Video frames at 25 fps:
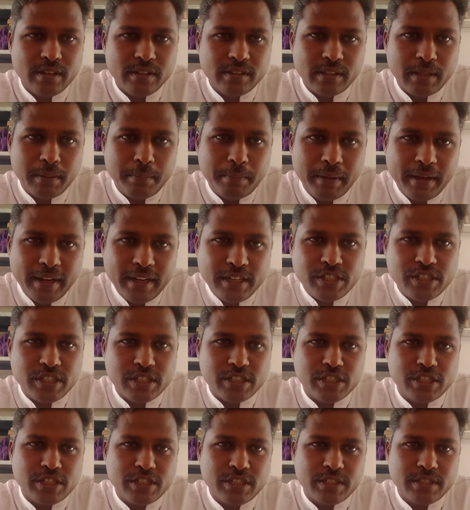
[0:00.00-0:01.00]
the
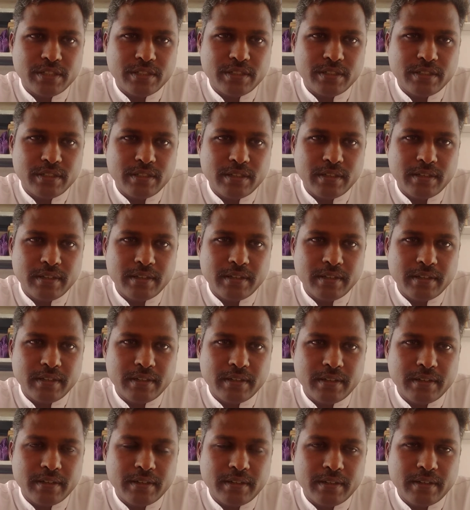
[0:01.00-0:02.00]
patients,
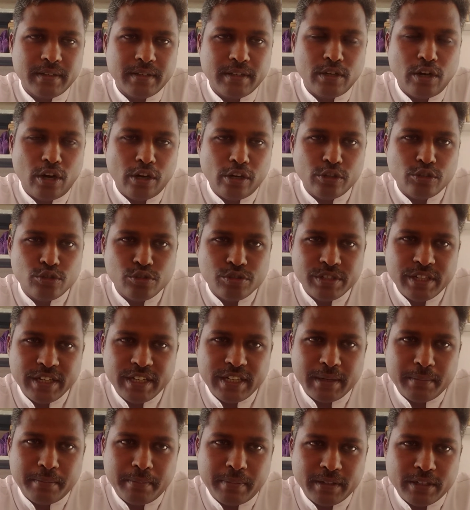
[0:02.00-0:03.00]
in order to
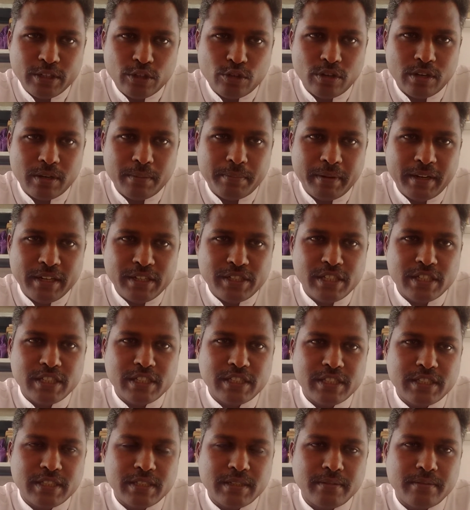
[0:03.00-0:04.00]
treat a particular
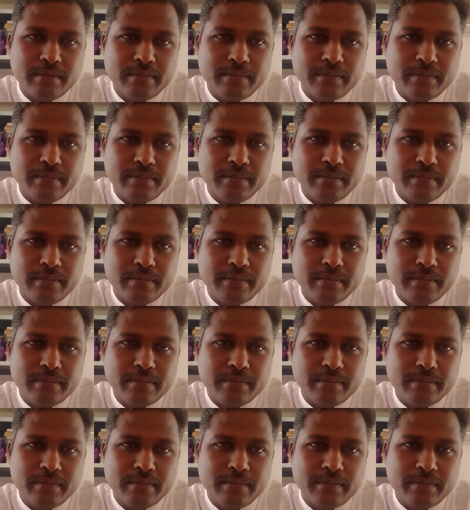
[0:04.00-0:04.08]
patient's